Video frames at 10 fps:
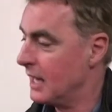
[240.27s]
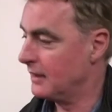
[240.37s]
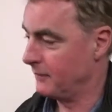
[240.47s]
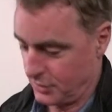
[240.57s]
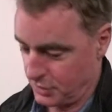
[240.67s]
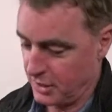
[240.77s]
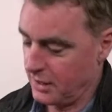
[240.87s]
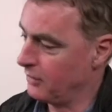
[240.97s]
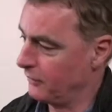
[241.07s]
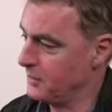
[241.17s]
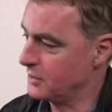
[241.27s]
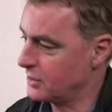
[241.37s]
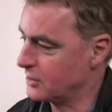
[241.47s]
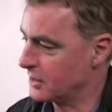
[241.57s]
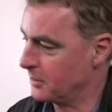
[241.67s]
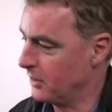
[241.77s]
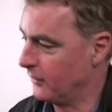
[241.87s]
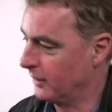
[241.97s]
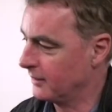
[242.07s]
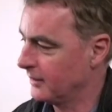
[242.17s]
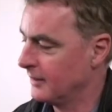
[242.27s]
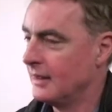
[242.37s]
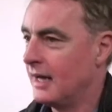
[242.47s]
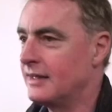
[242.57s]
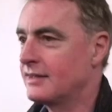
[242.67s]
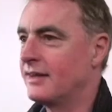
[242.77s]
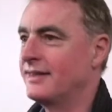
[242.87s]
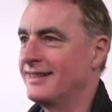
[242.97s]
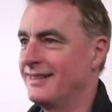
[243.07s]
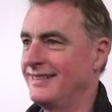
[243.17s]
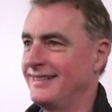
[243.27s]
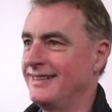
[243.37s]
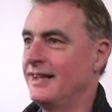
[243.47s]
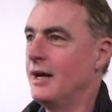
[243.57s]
and trio of musicians come over, and this guy, you go,